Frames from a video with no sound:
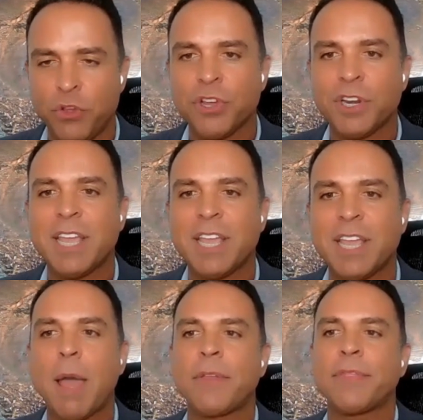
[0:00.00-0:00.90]
If you
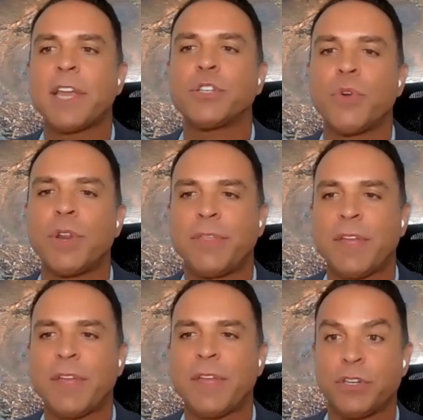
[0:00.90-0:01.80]
could cap at that
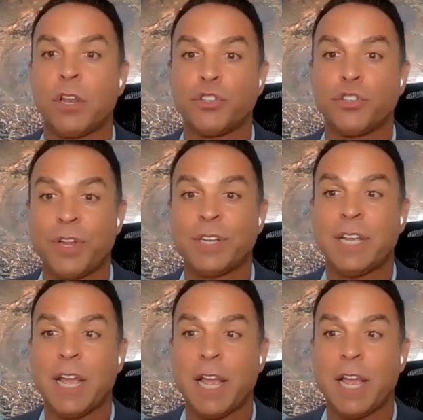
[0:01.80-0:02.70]
$20,000
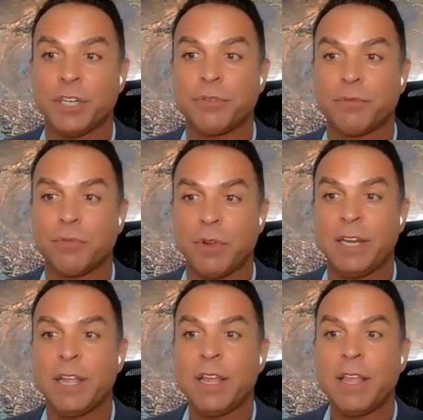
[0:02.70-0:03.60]
transaction,
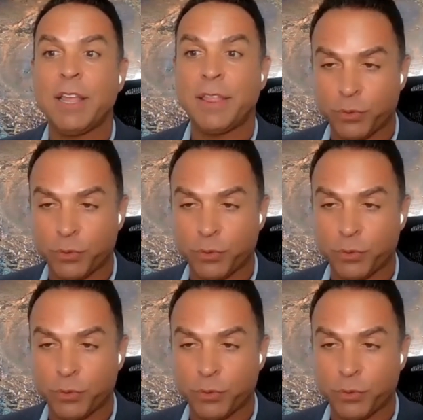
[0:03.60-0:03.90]
right?